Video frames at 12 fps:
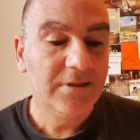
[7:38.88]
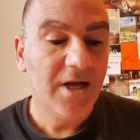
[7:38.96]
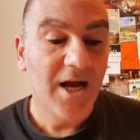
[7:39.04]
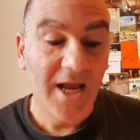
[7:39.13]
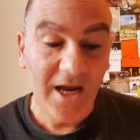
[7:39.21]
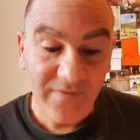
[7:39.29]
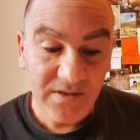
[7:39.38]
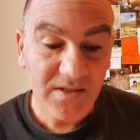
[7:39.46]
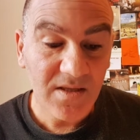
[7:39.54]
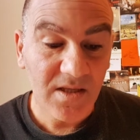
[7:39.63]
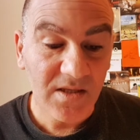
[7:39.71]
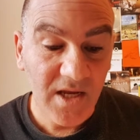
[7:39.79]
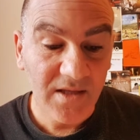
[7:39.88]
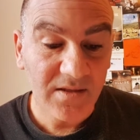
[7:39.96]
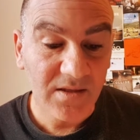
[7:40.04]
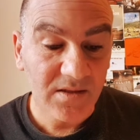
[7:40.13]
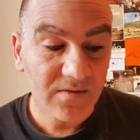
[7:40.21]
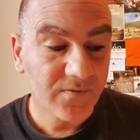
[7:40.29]
I haven't seen the
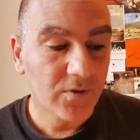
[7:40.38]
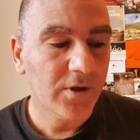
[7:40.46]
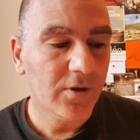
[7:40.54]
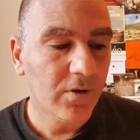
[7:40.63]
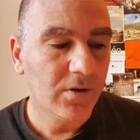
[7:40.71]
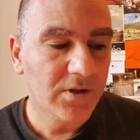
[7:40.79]
dentist for a long